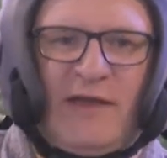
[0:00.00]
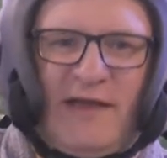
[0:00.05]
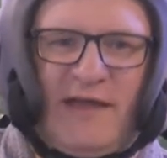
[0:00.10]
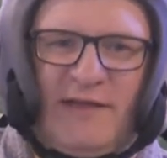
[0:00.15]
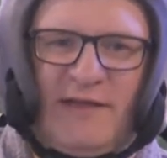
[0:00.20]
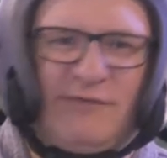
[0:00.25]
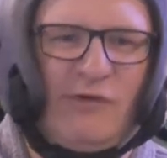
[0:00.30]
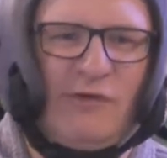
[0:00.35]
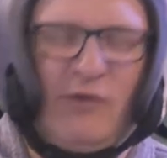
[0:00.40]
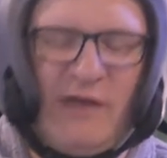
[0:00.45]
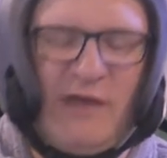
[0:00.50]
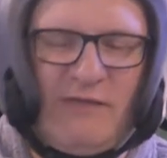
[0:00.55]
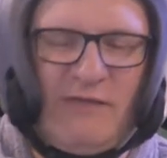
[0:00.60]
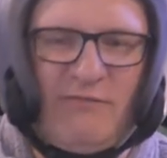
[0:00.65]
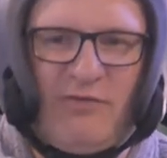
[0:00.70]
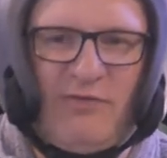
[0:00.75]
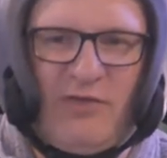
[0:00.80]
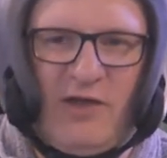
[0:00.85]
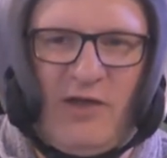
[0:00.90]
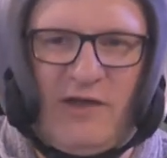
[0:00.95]
It's not
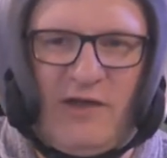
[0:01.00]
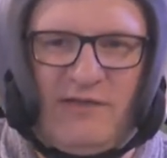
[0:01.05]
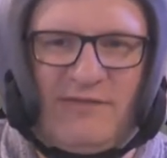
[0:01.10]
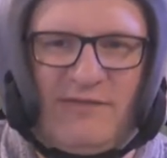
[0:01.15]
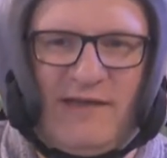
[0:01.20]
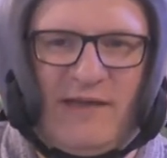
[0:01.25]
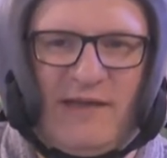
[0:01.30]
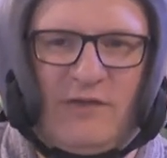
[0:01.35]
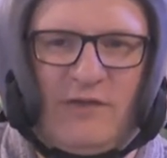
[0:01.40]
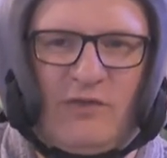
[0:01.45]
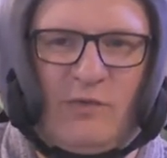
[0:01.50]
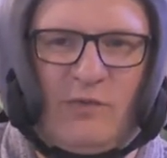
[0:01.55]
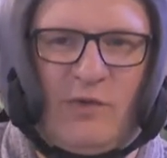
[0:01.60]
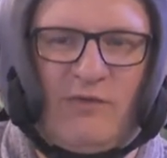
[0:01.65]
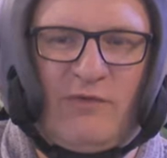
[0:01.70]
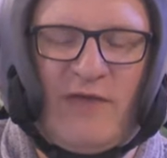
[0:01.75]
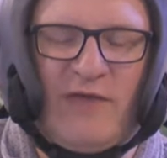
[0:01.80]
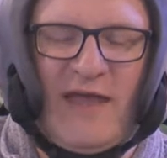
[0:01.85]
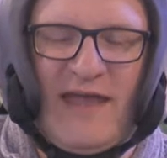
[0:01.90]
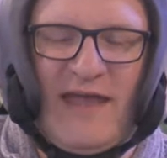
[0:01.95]
even 30 seconds
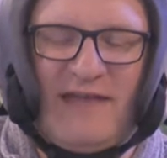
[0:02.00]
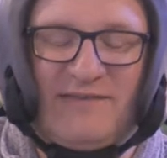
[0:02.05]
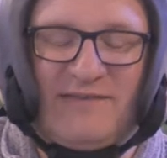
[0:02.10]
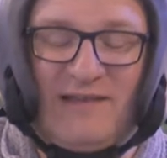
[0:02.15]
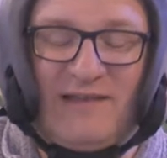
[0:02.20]
worth. It's